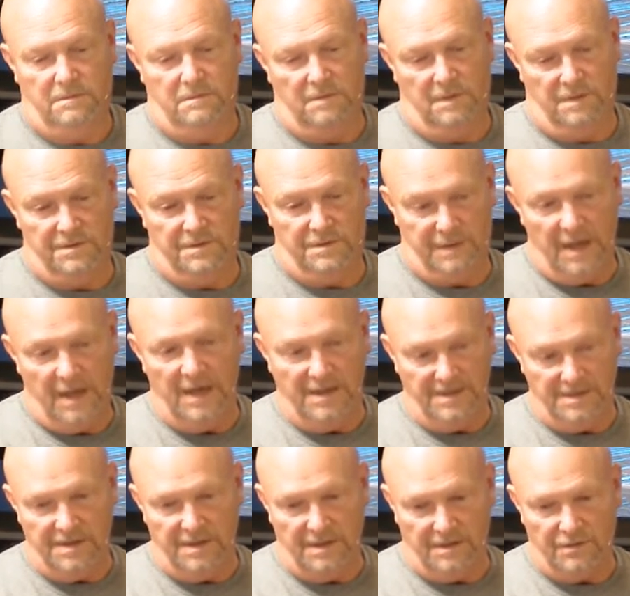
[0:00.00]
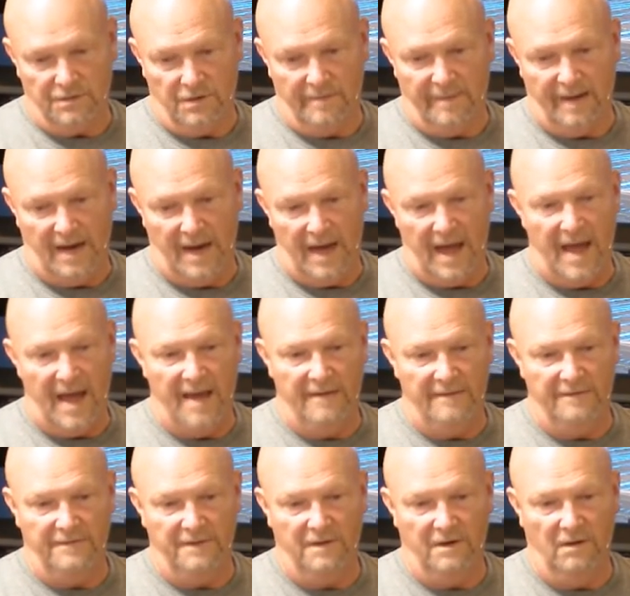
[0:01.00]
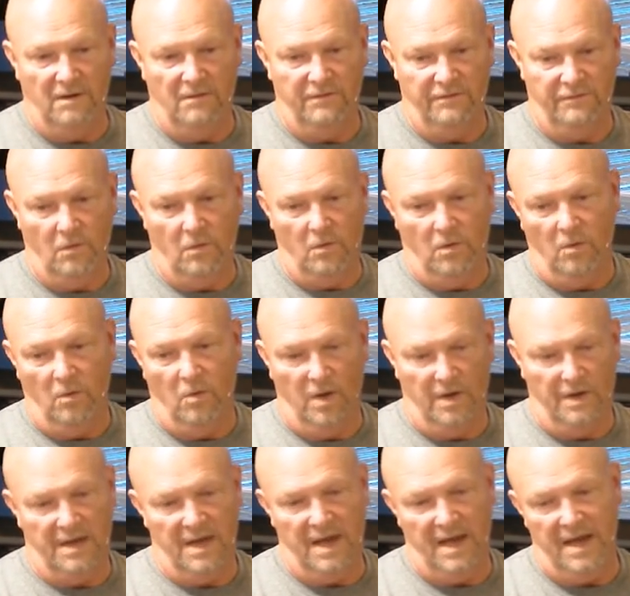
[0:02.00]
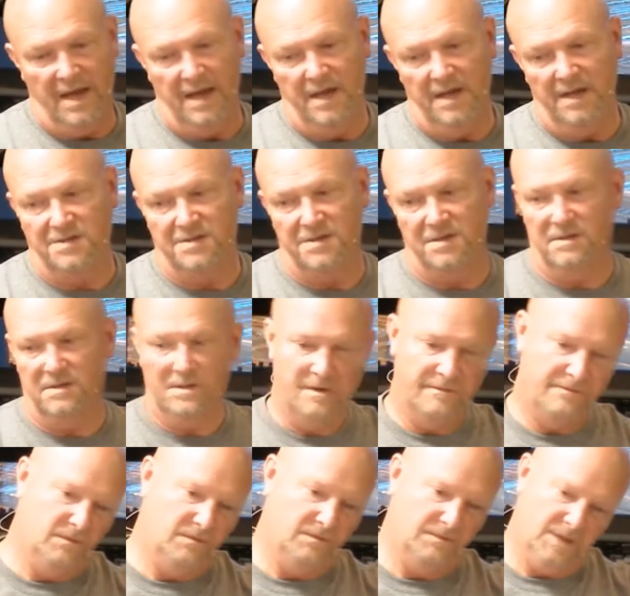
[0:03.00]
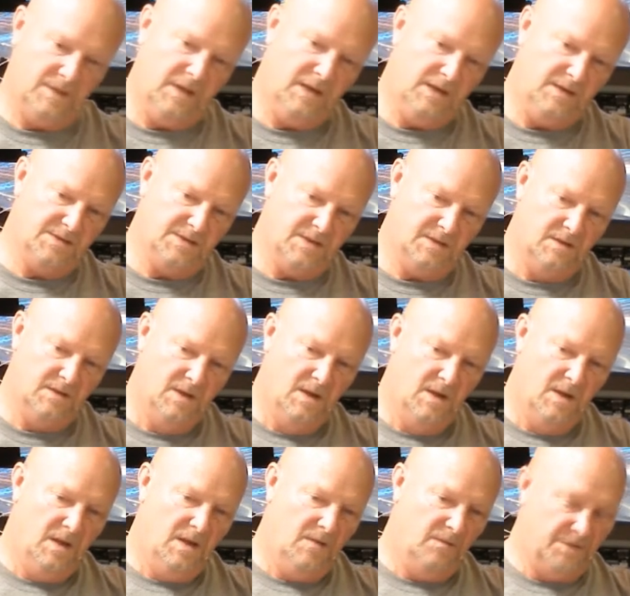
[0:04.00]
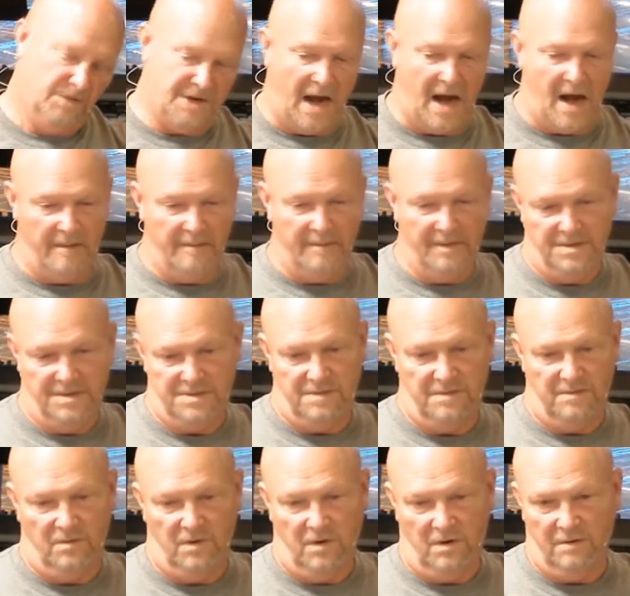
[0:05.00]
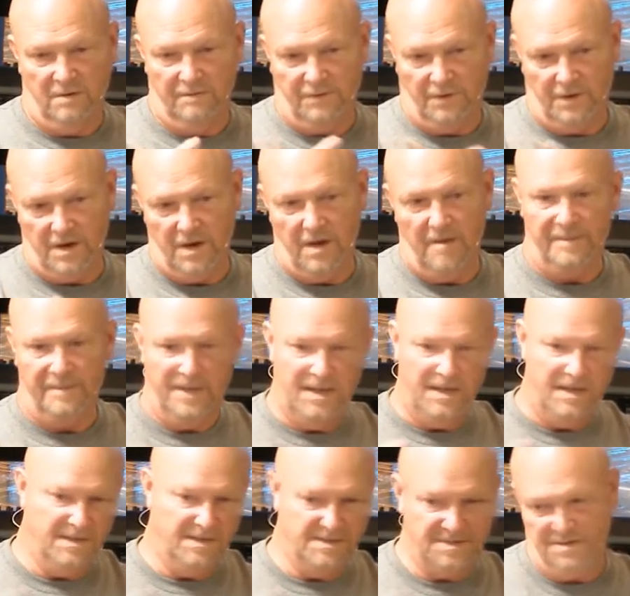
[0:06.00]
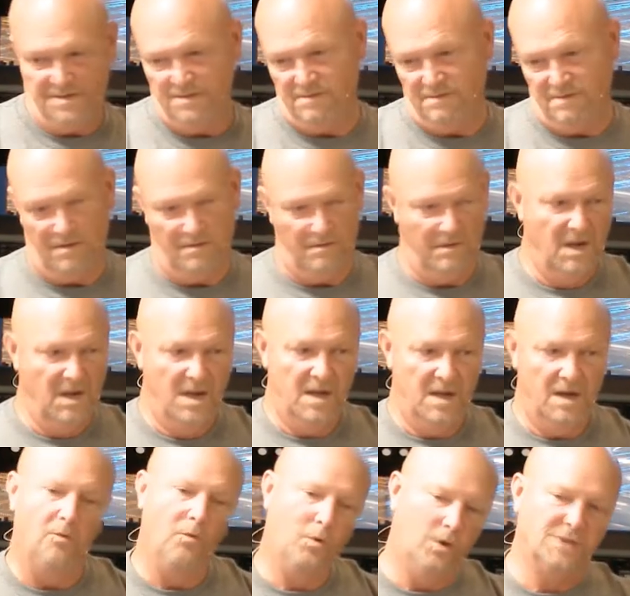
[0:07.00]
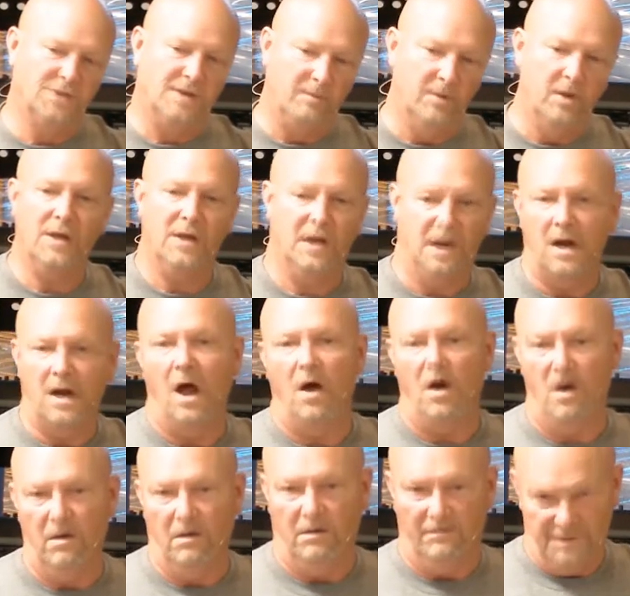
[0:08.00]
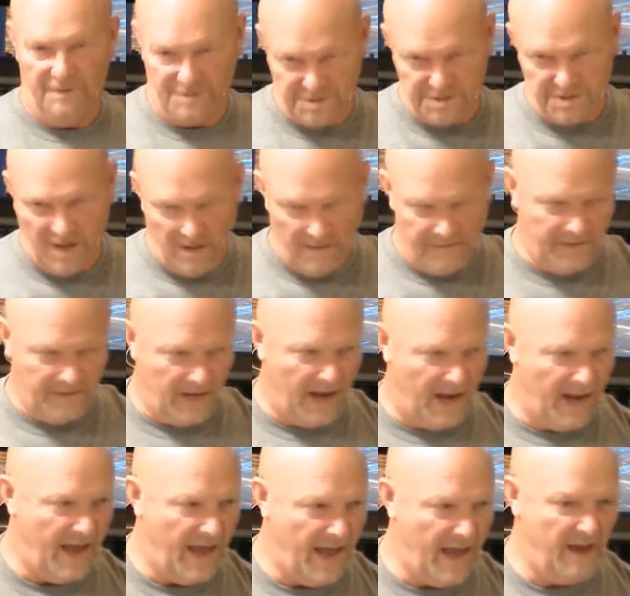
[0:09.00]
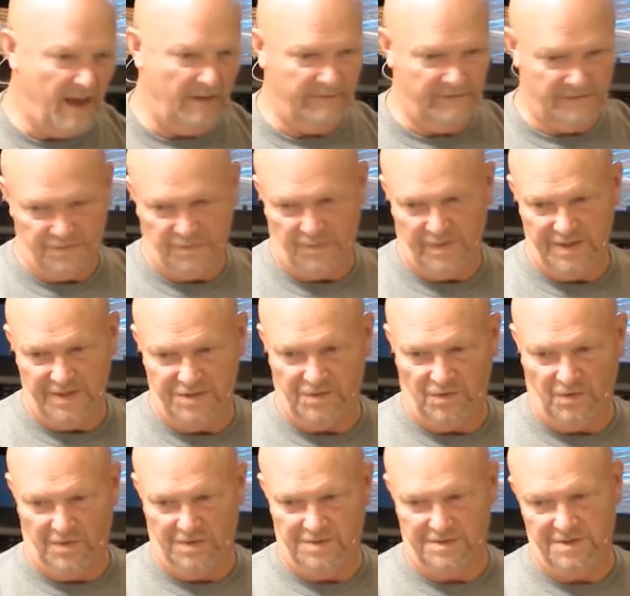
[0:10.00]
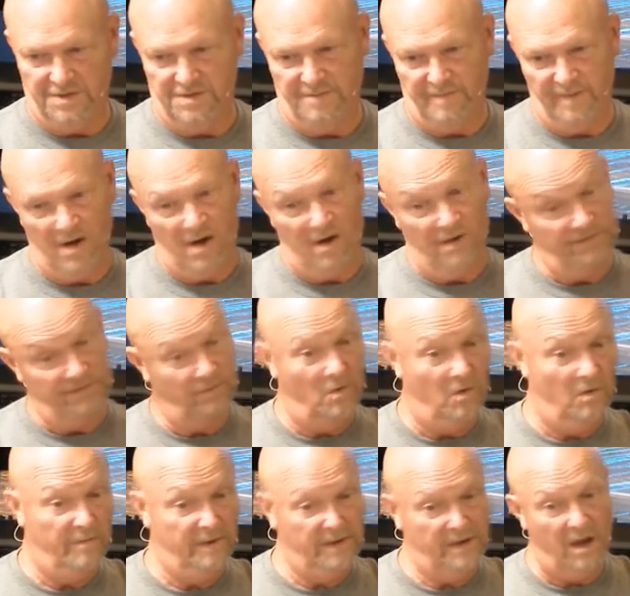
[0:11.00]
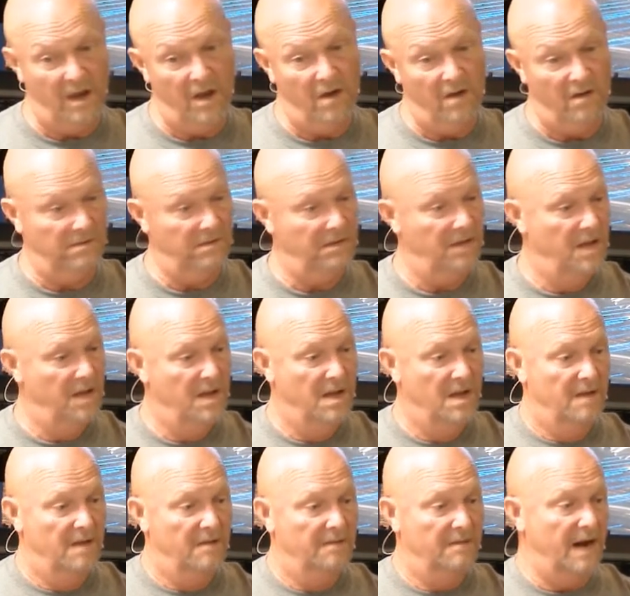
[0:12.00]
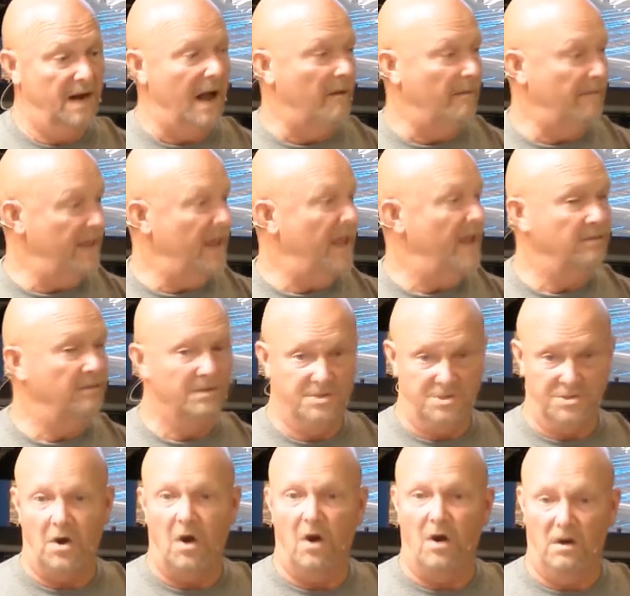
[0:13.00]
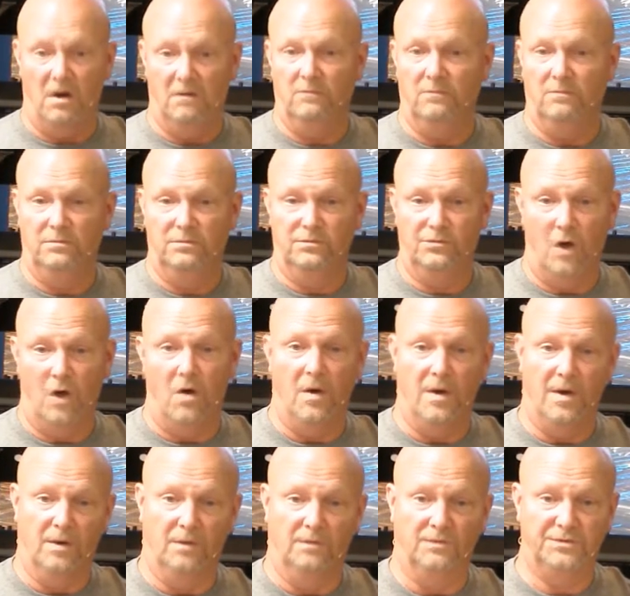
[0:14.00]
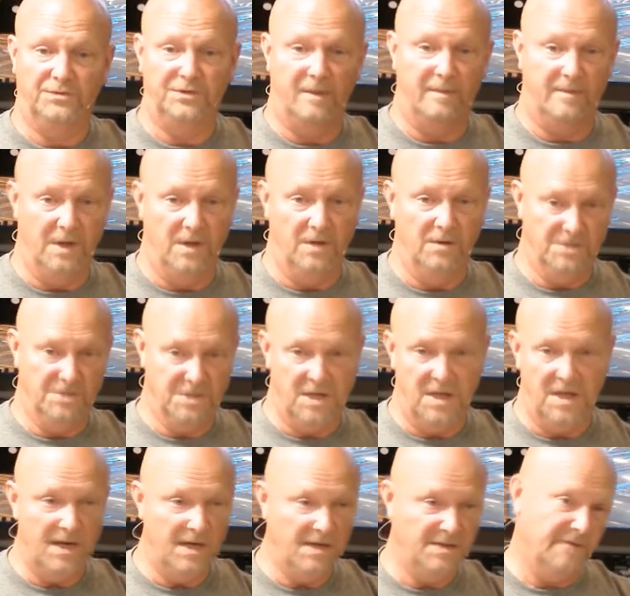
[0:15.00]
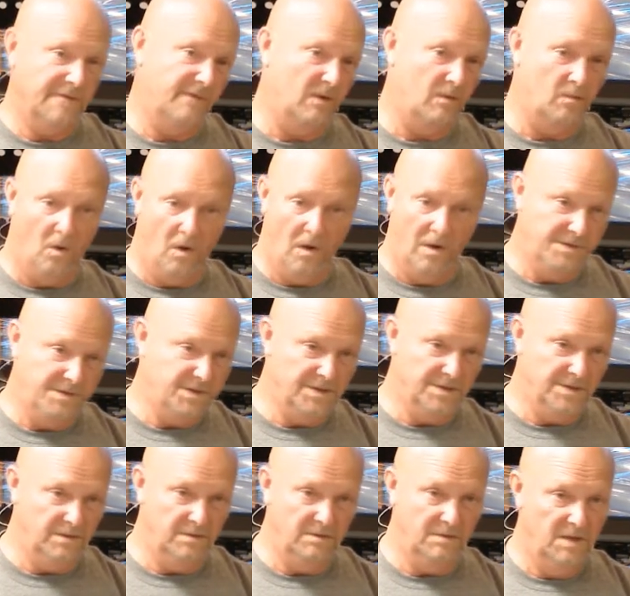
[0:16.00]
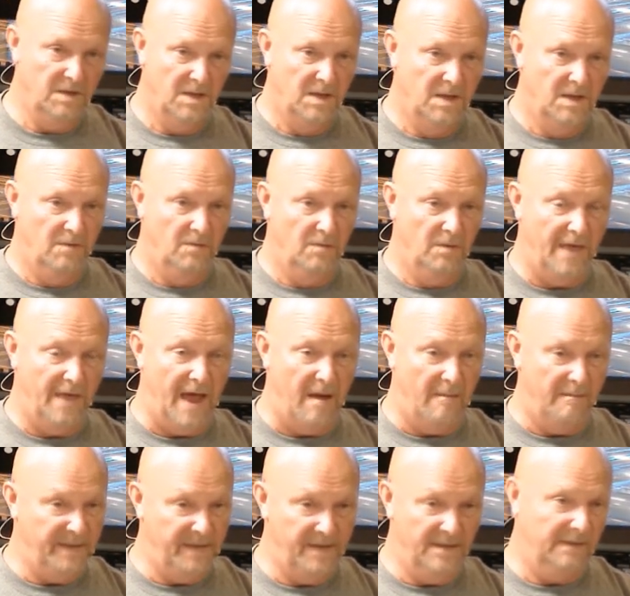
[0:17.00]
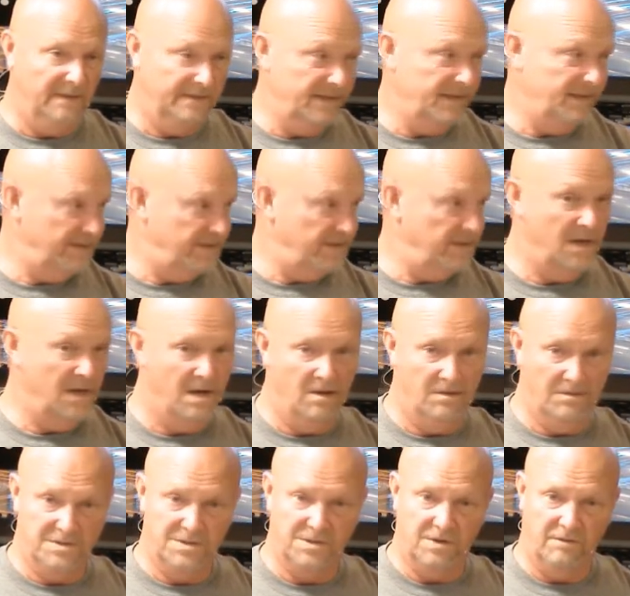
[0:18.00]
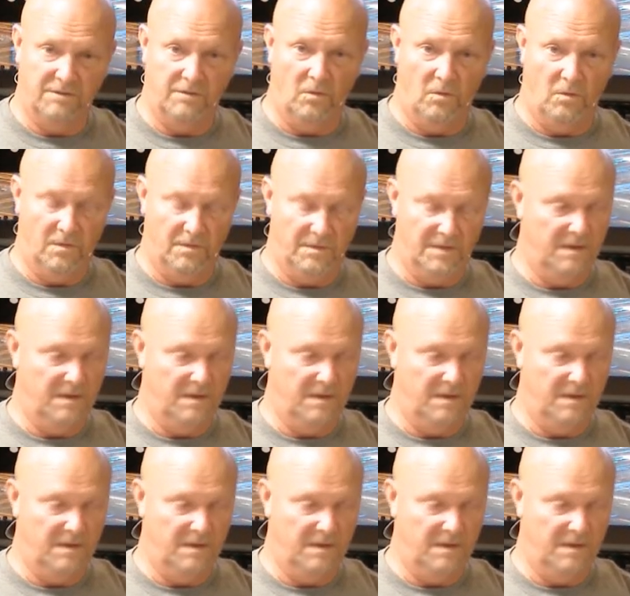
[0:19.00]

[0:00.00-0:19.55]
the things that through my life, you know, 401ks and different things that, and retirements, working for companies, and, and in other words, I'm looking at all of the stuff that I have as resources because it won't be long that I'll be able to start drawing on some of those things if I want to without penalties, you know, and so forth.